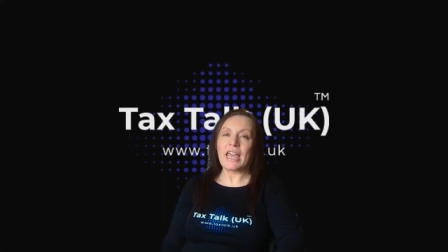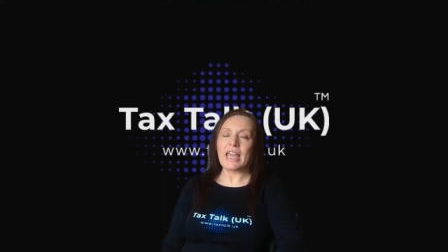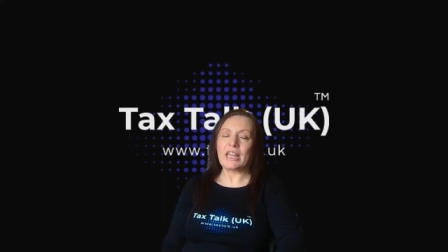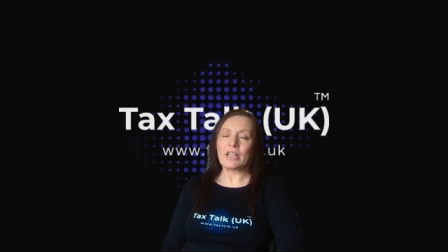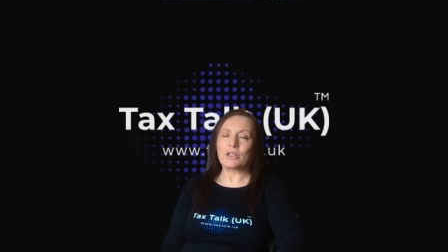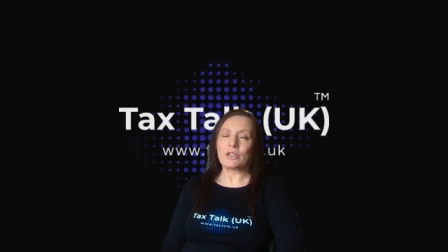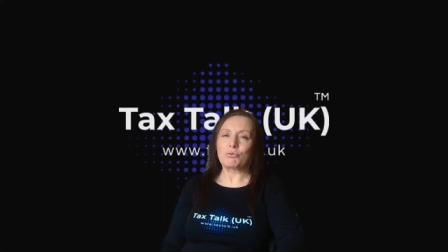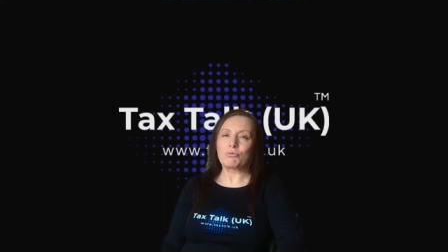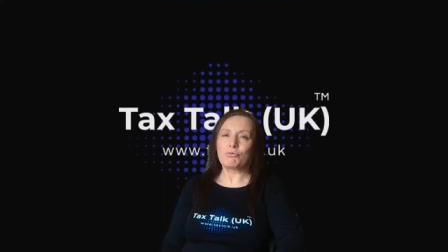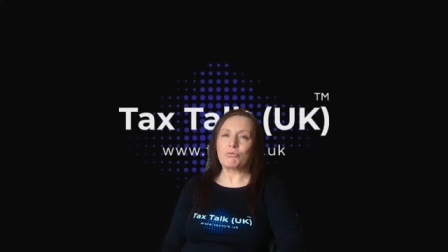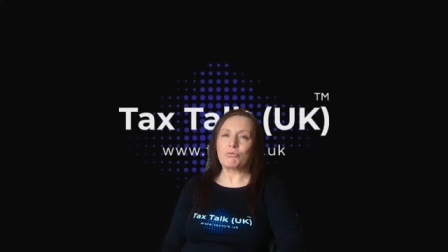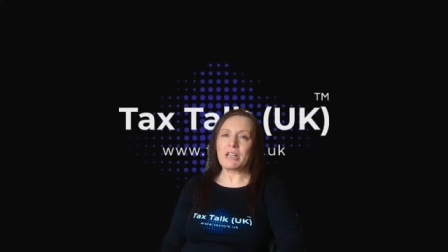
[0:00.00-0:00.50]

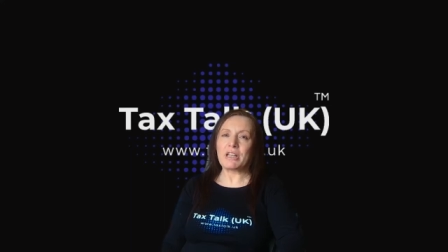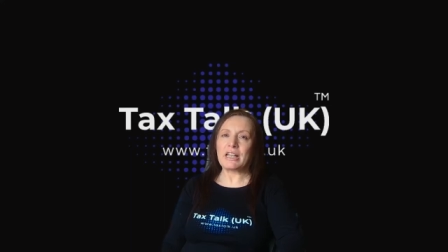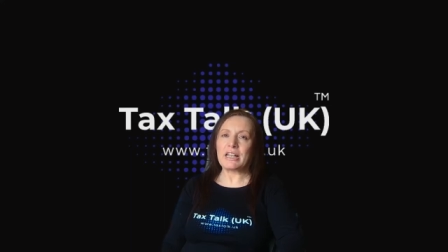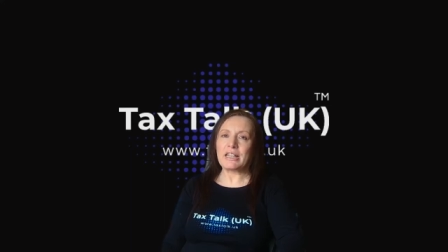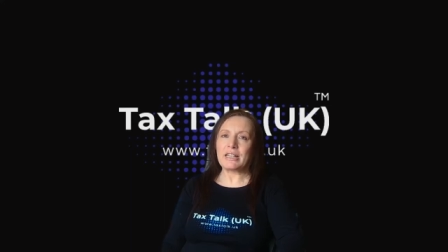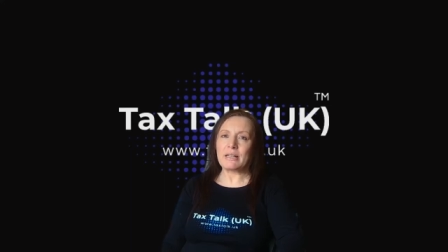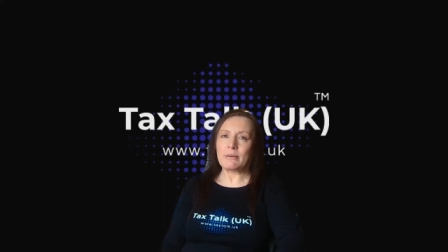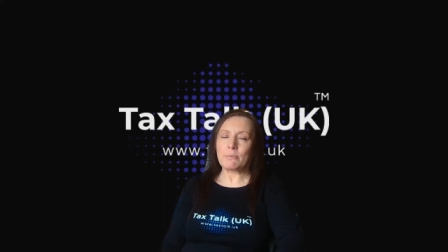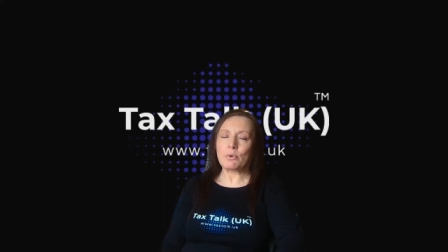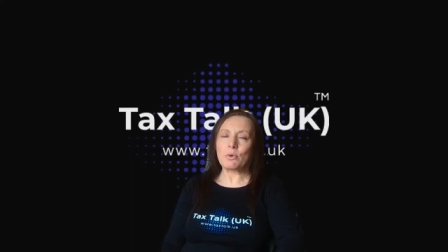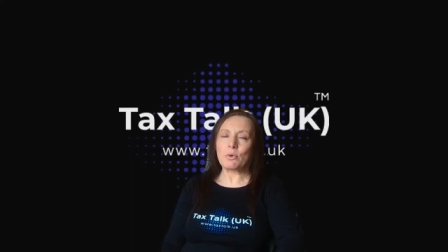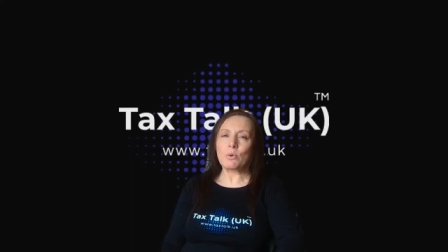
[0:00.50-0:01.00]
it's
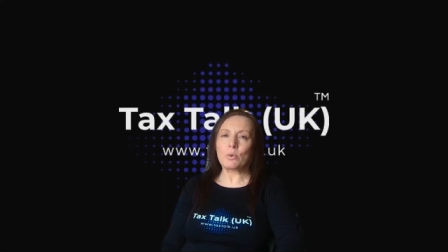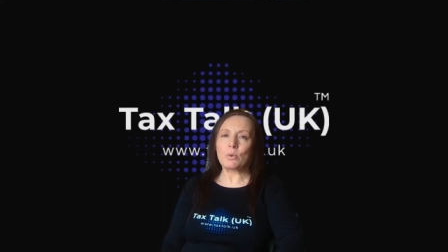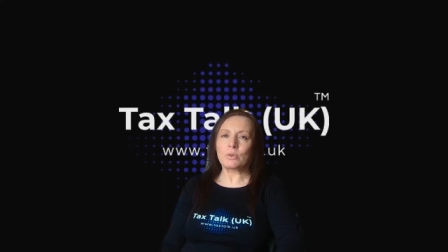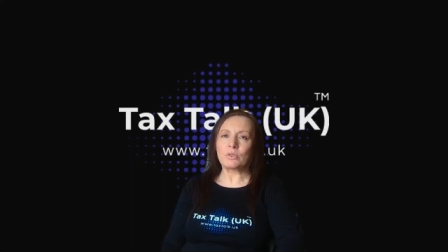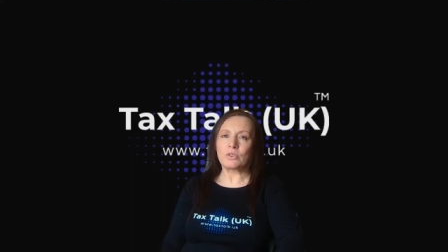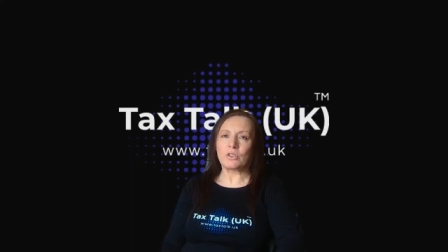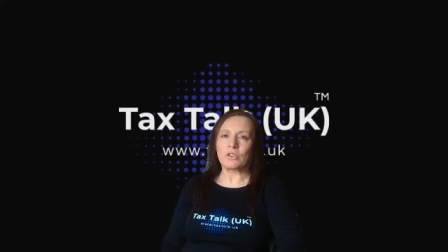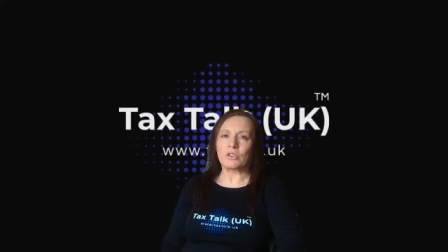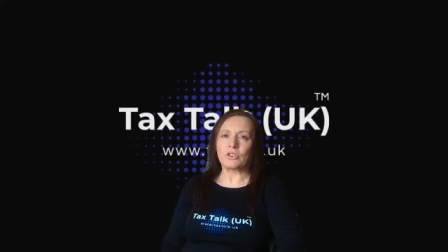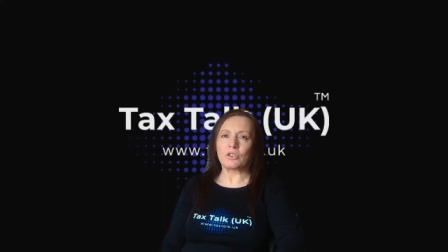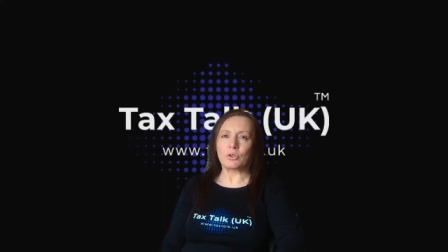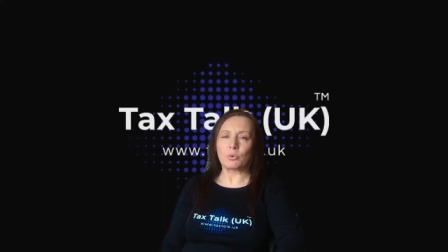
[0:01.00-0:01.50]
really
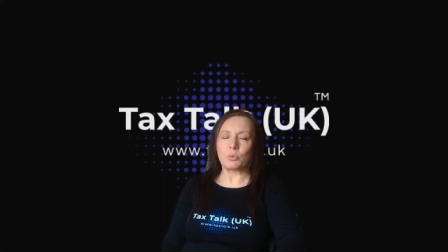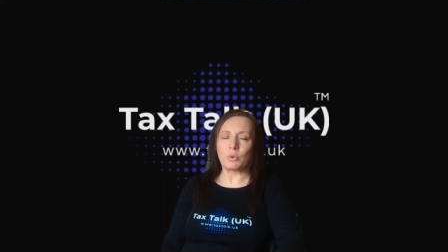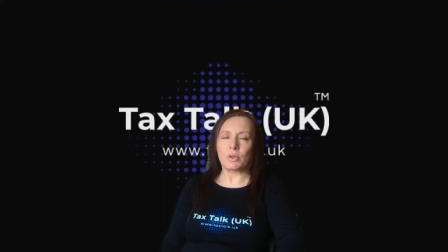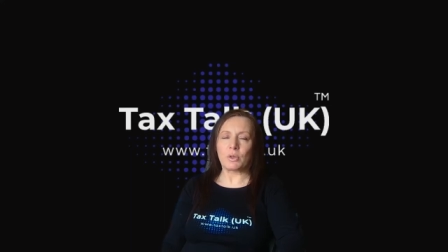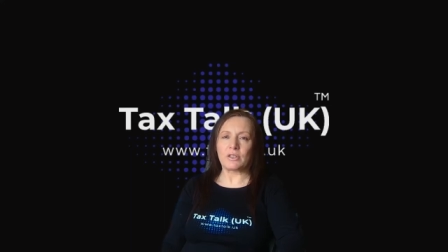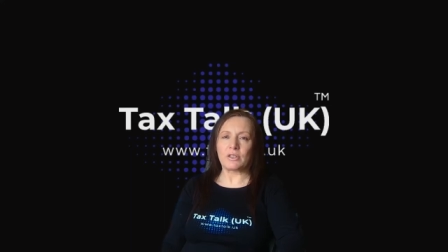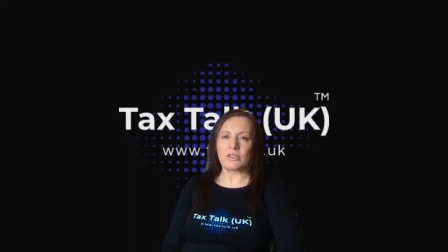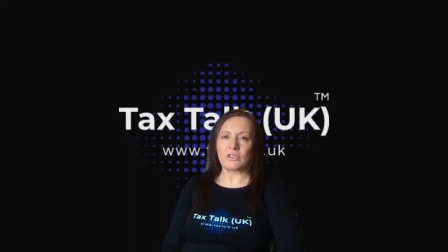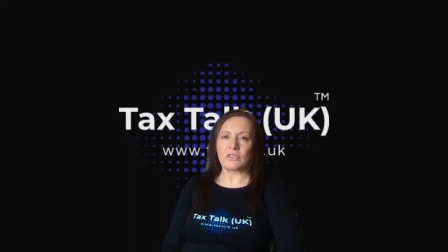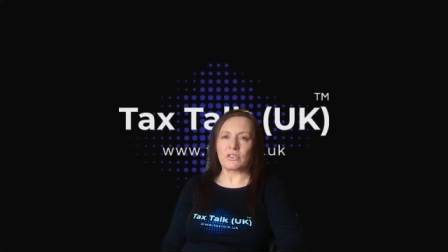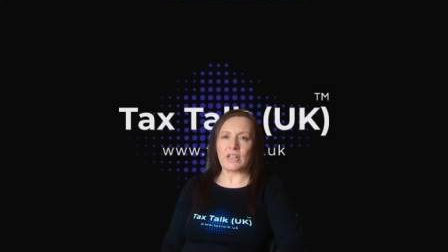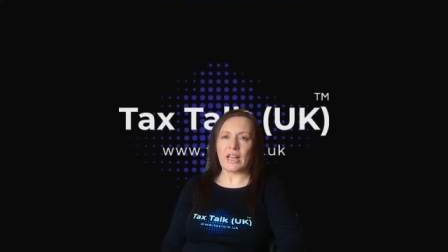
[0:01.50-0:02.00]
important to
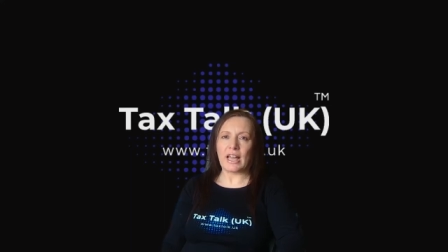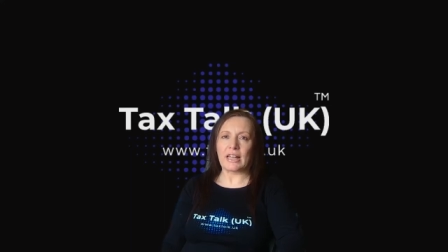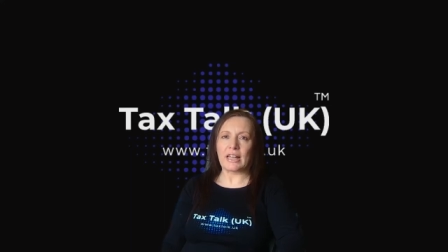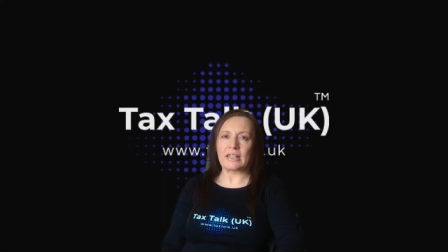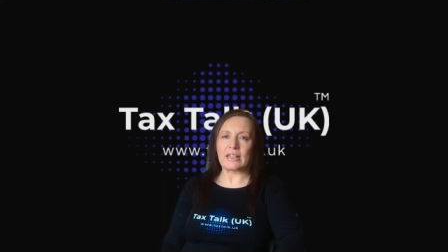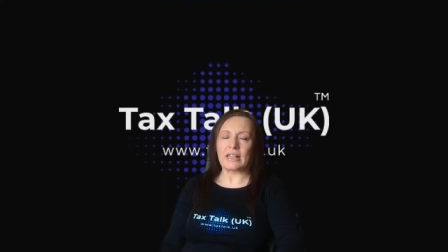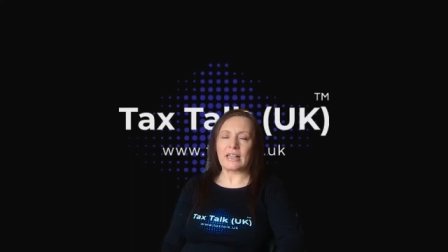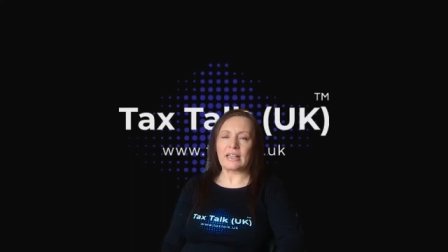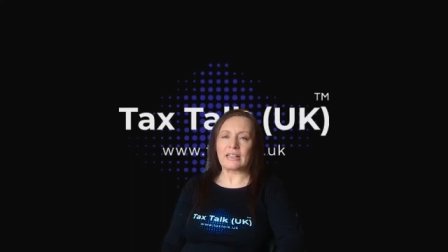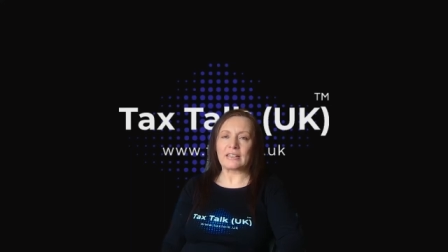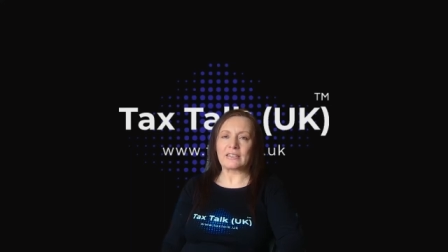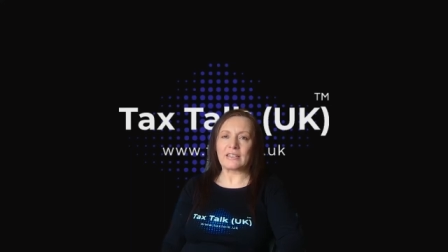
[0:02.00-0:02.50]

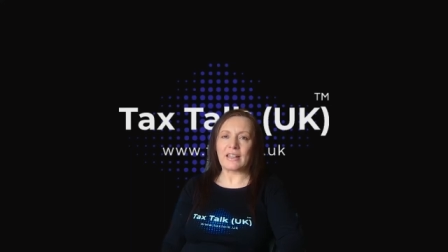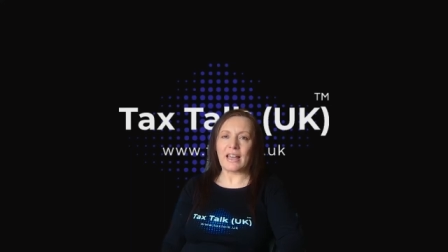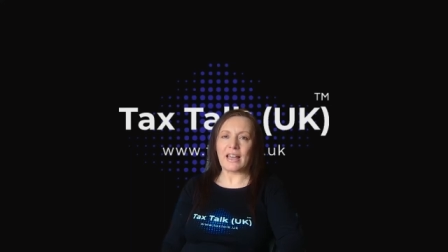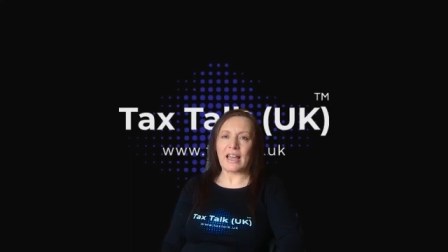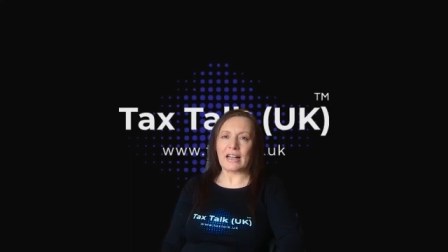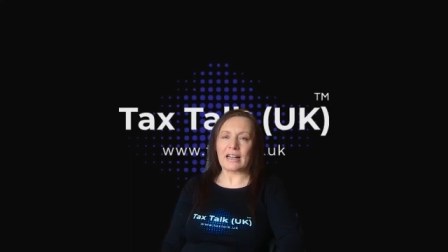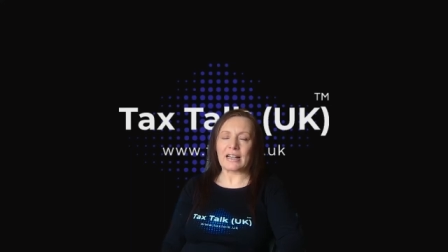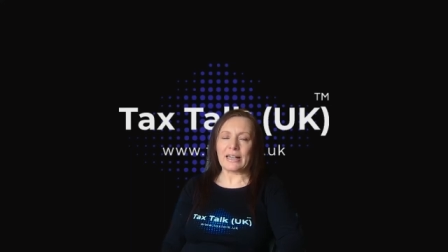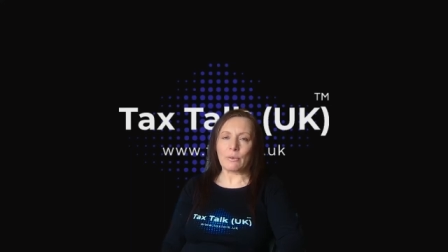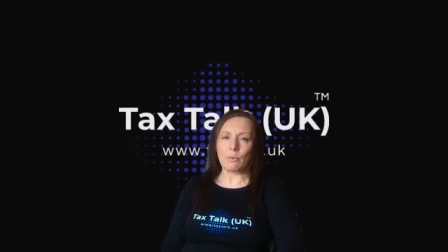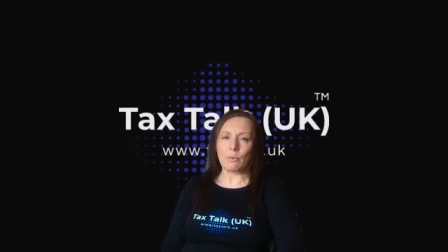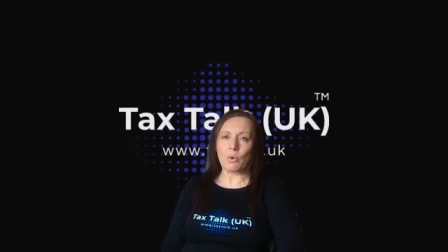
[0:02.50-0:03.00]
understand
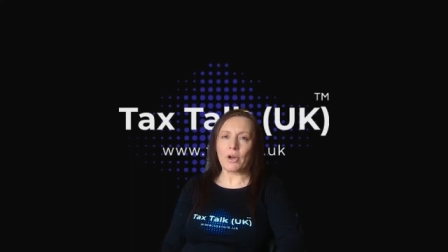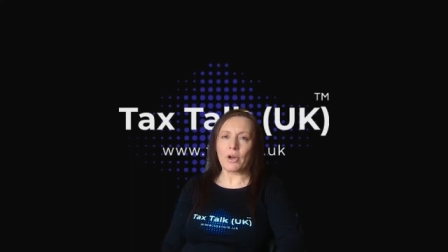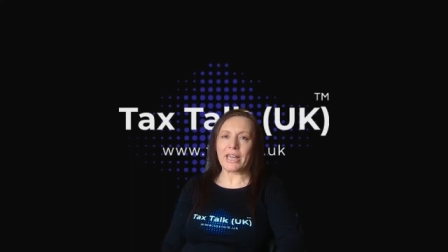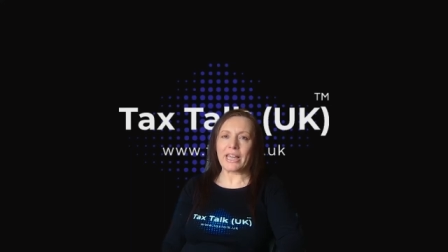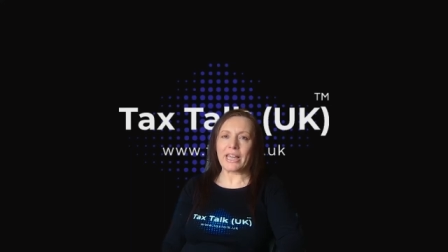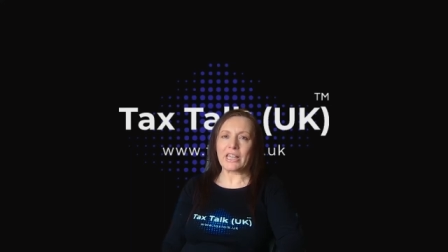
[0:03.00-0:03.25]
exactly what